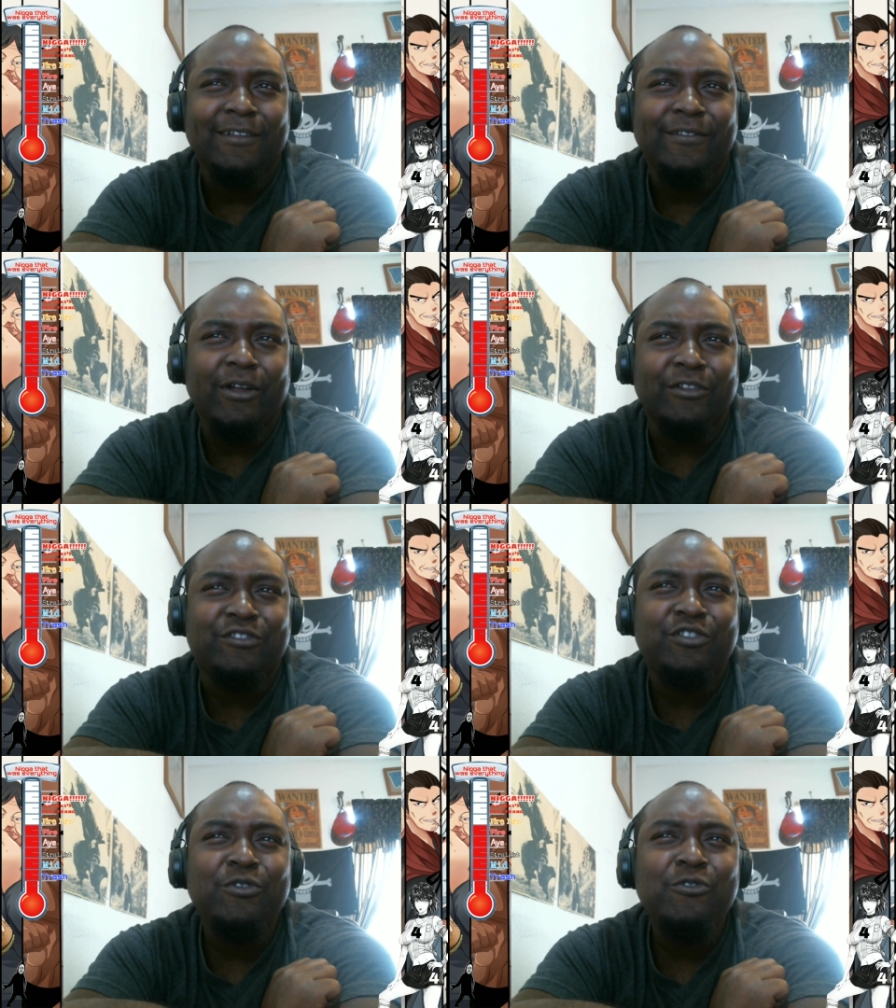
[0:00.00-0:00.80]
There are
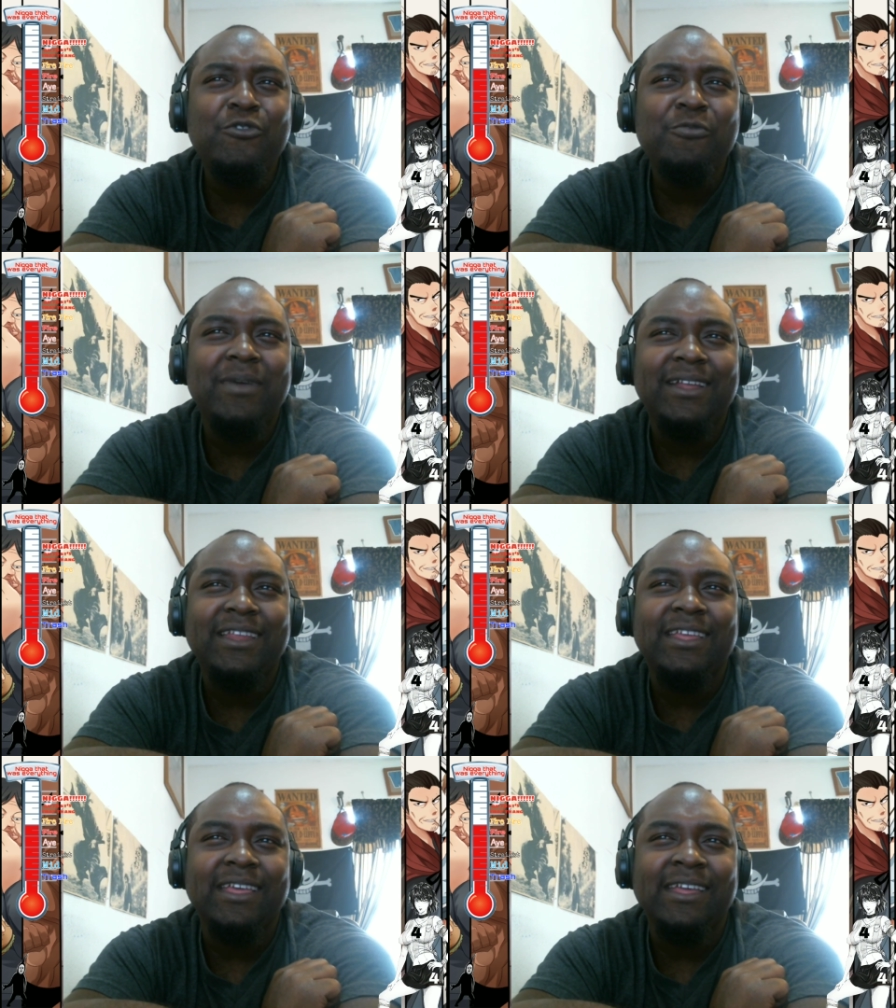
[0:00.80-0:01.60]
too
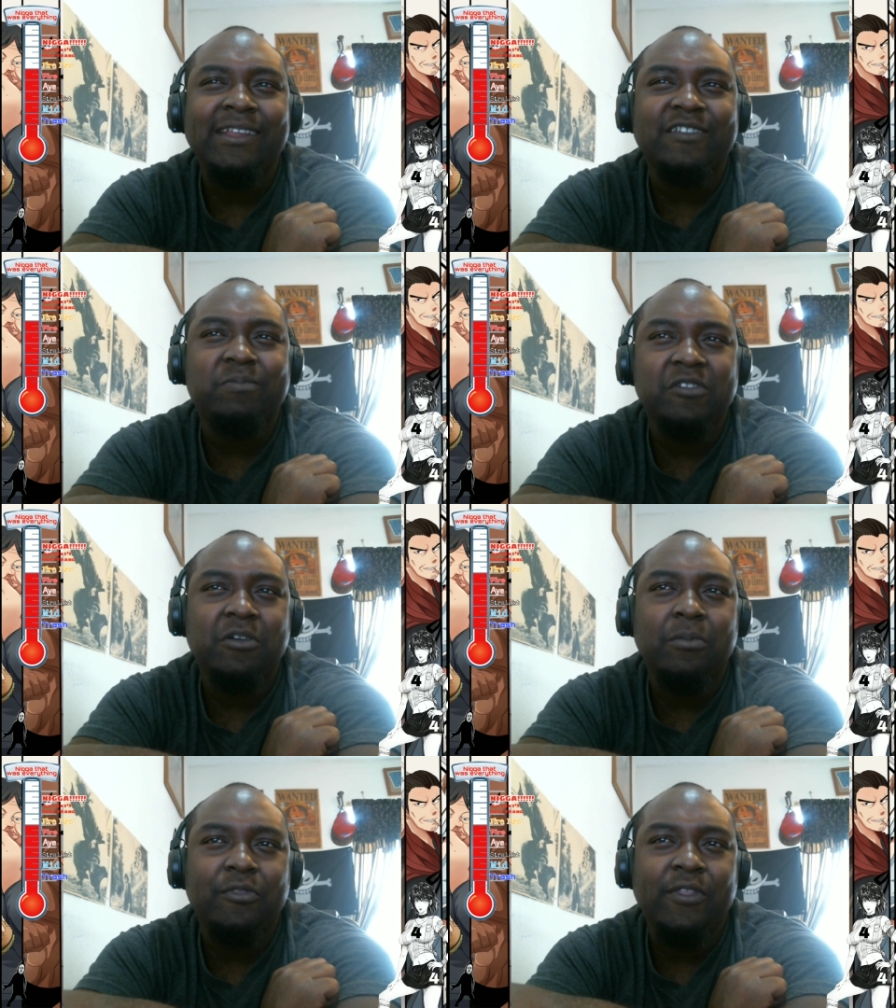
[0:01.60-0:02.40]
many
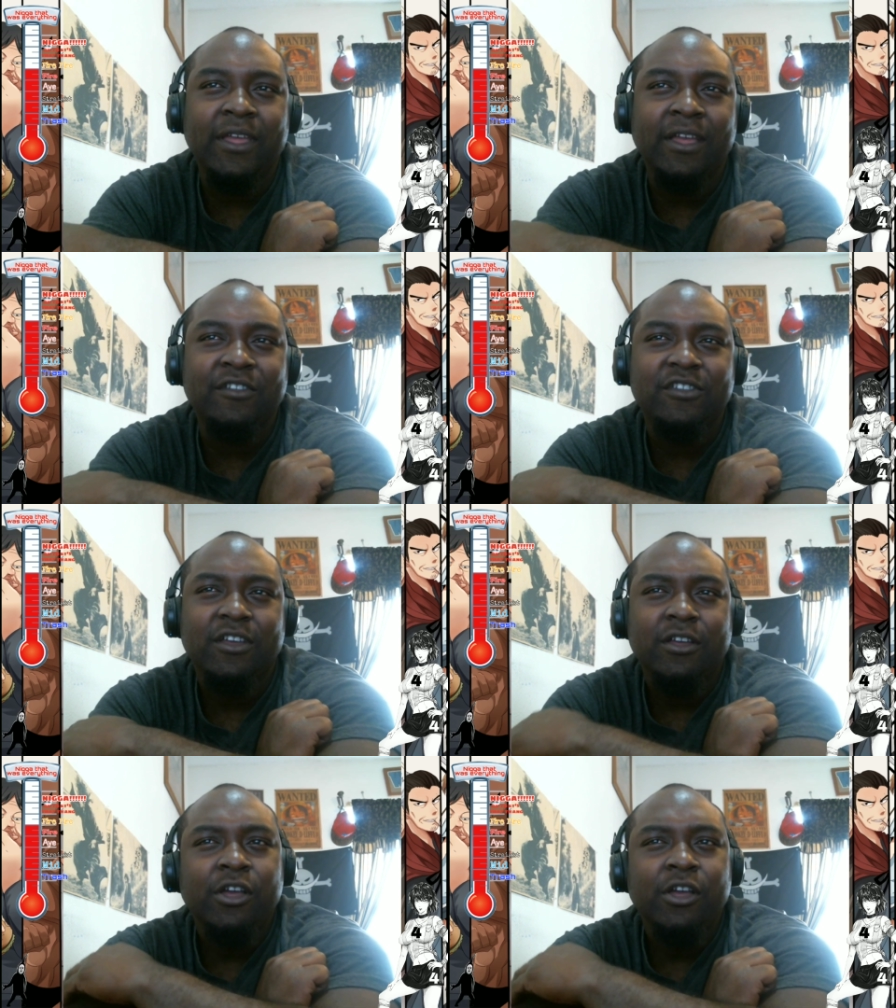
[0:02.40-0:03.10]
inexplicable things